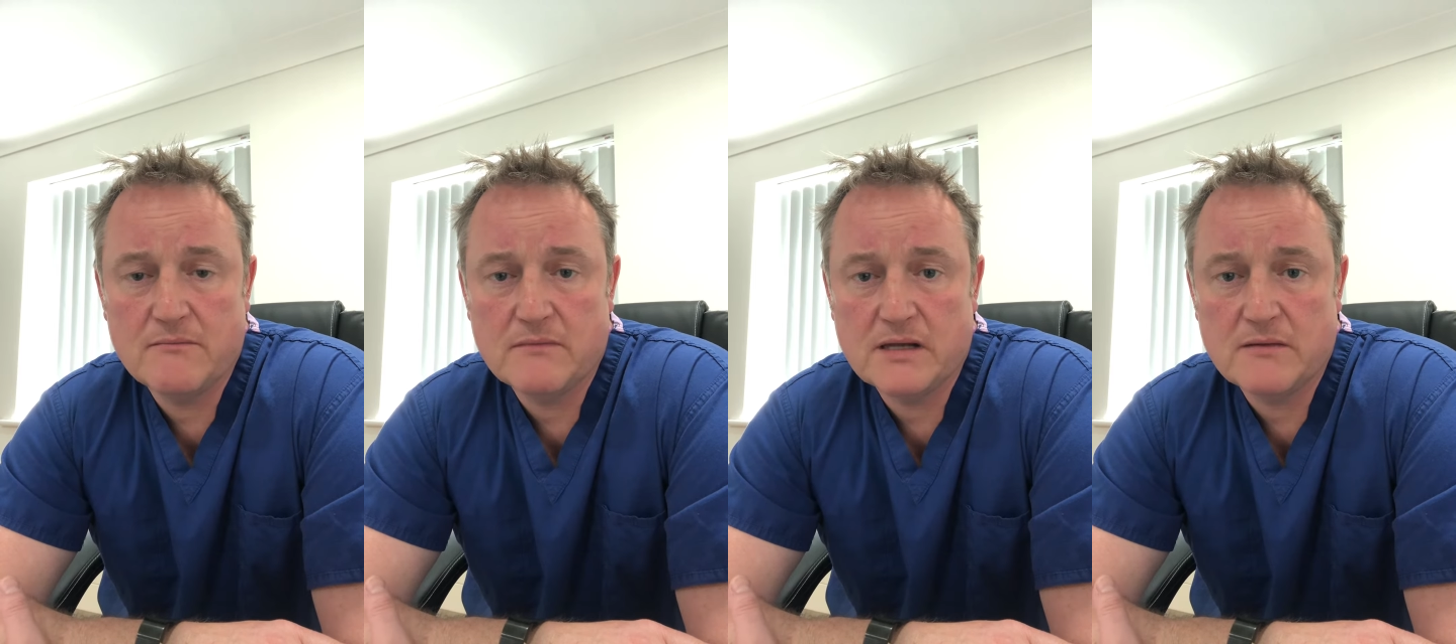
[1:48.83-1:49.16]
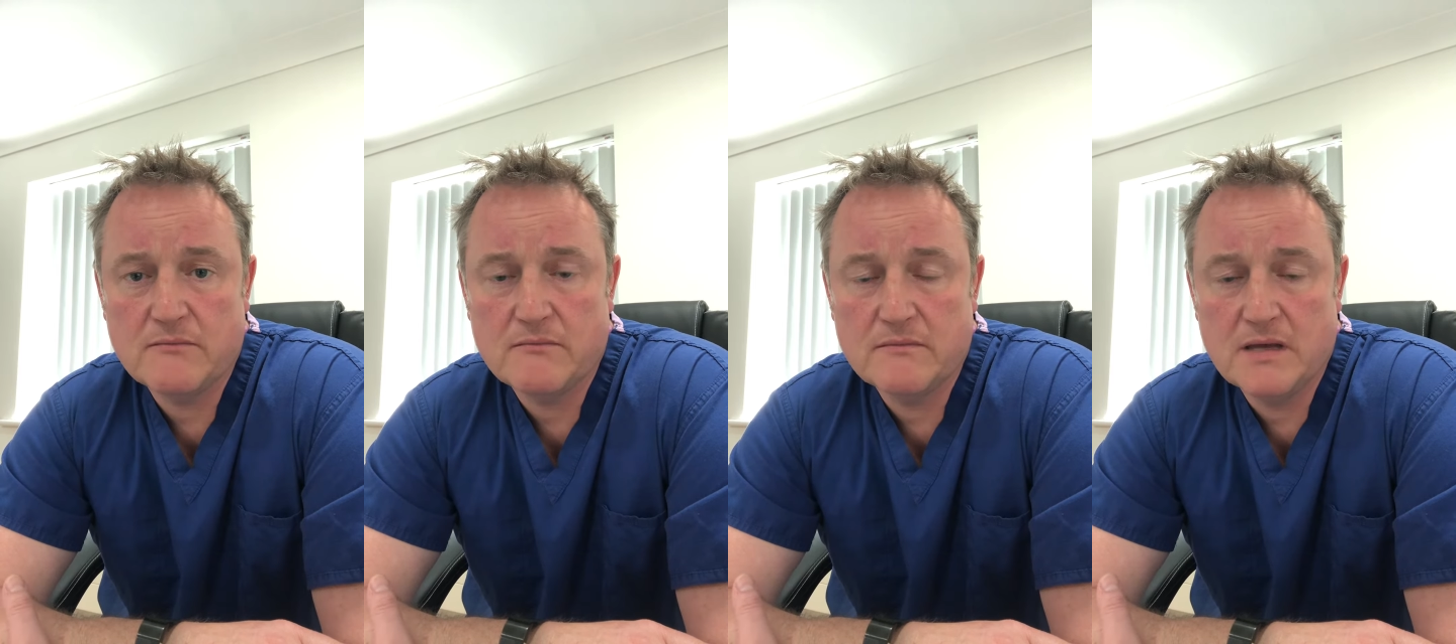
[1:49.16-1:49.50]

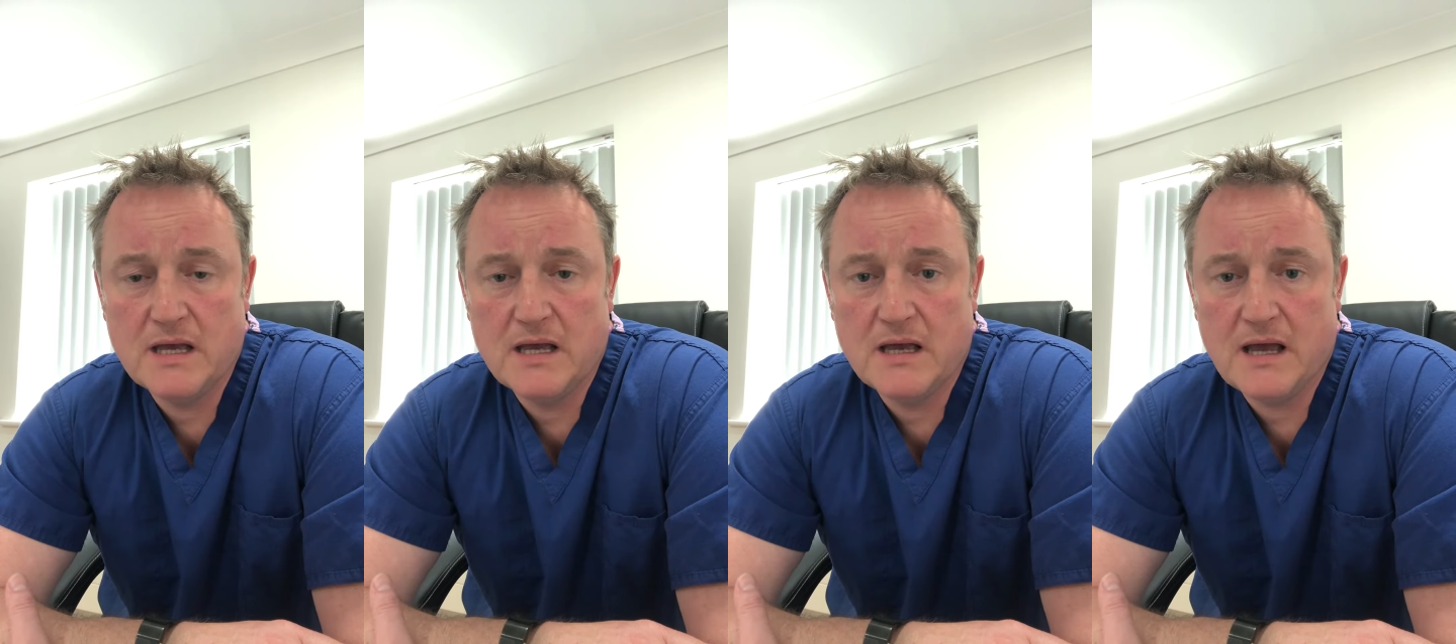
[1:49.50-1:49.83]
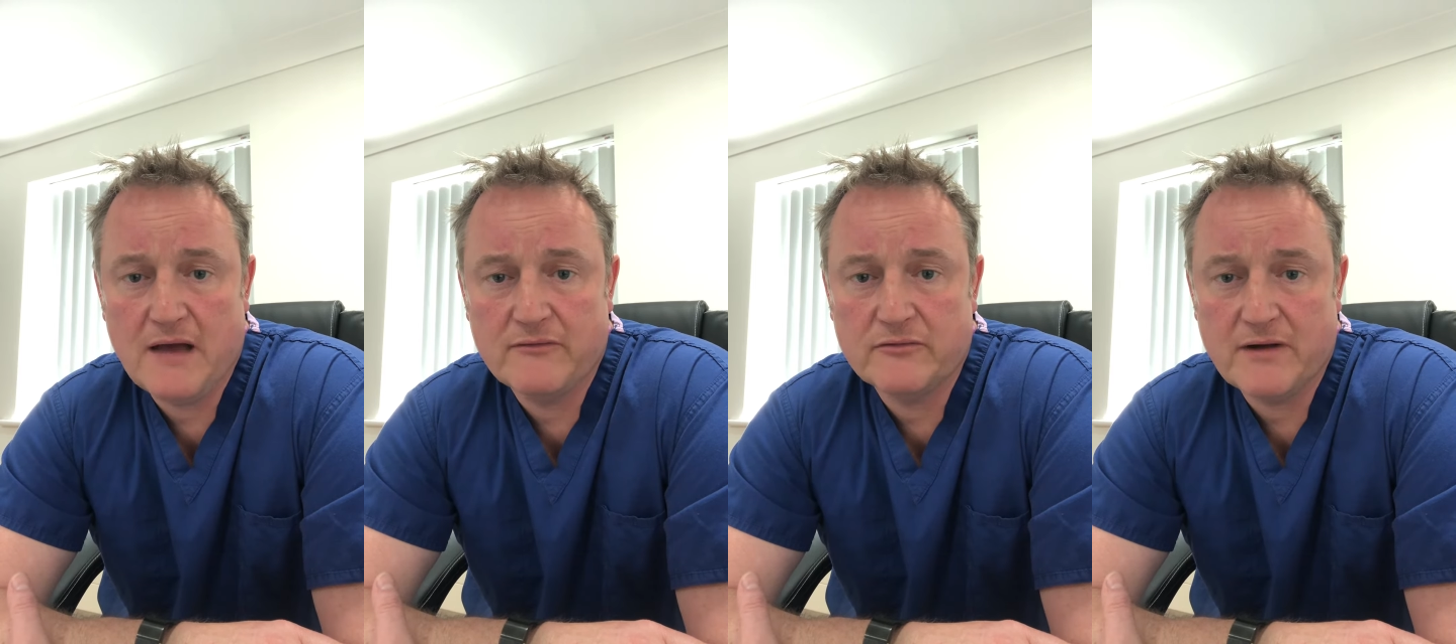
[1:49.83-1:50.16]
can
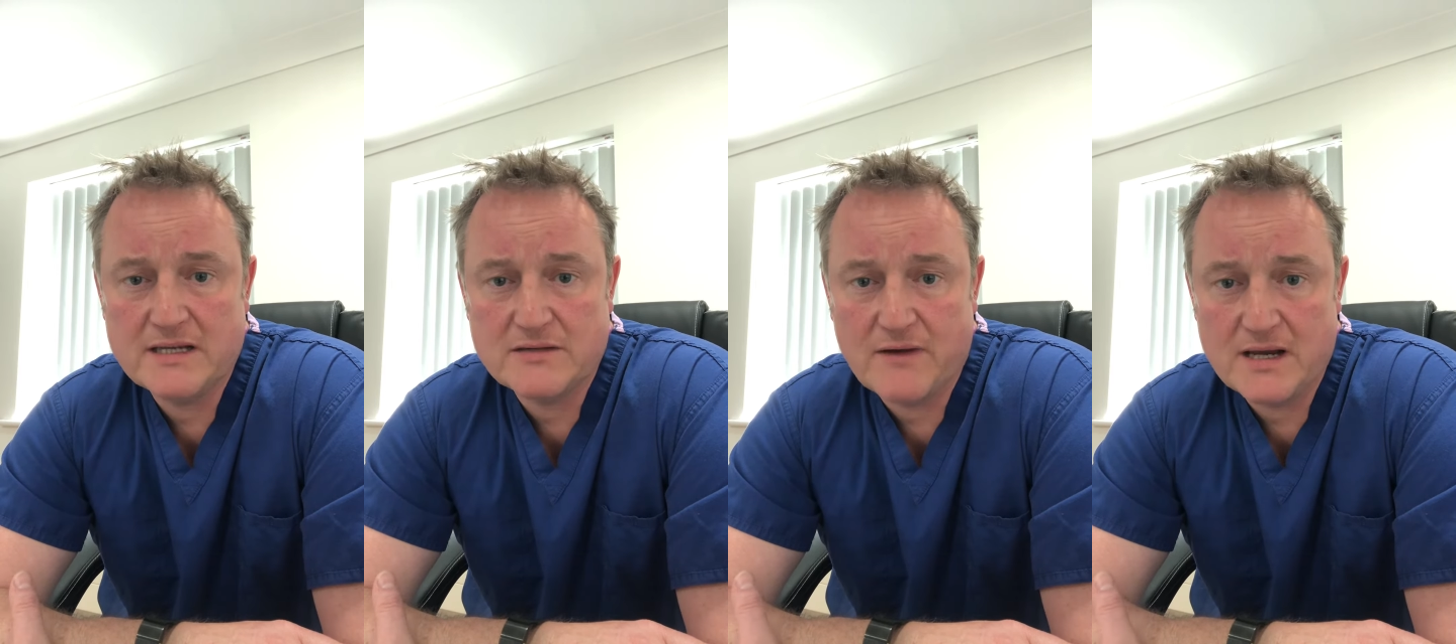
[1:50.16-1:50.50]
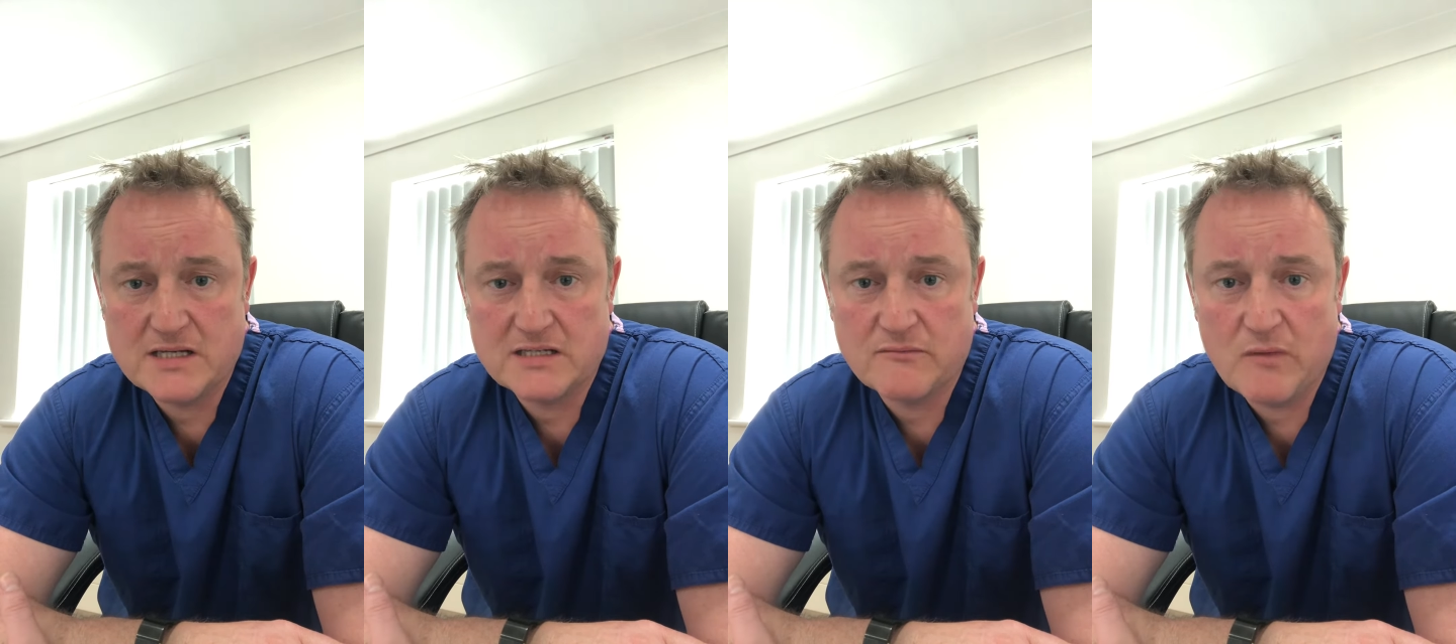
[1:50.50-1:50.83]
have greater
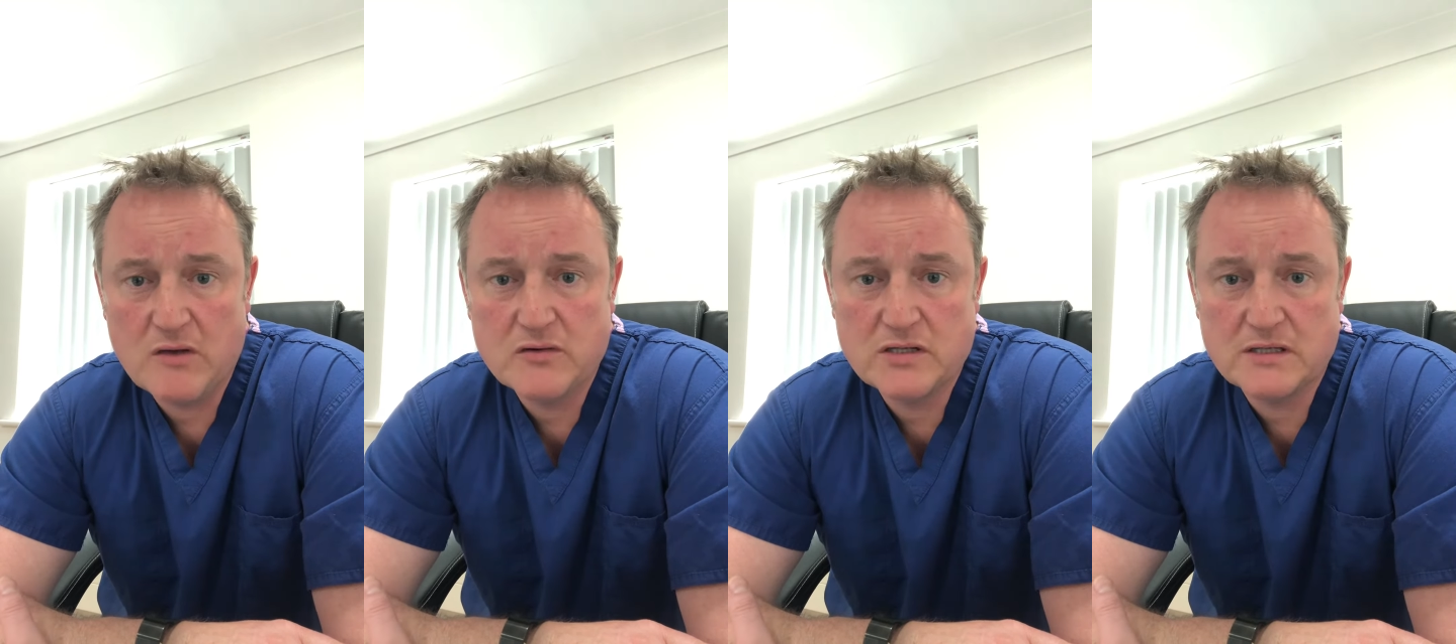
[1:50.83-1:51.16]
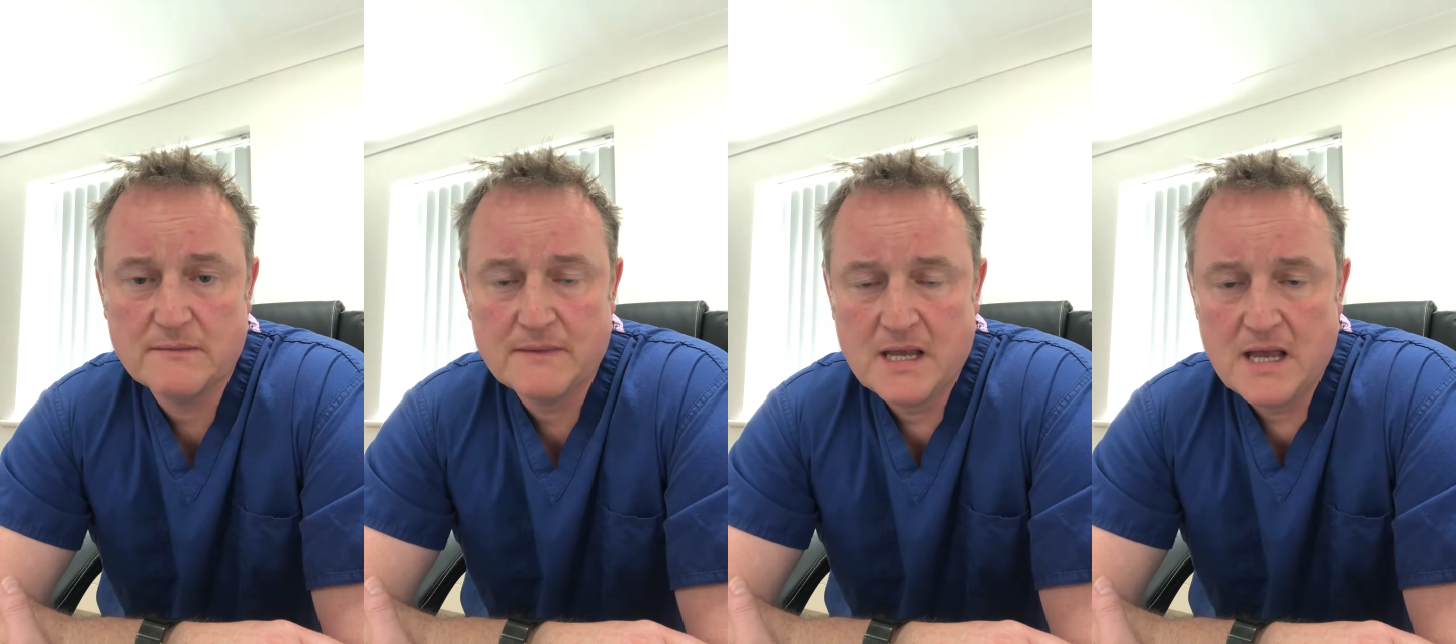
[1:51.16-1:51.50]
ranges of motion,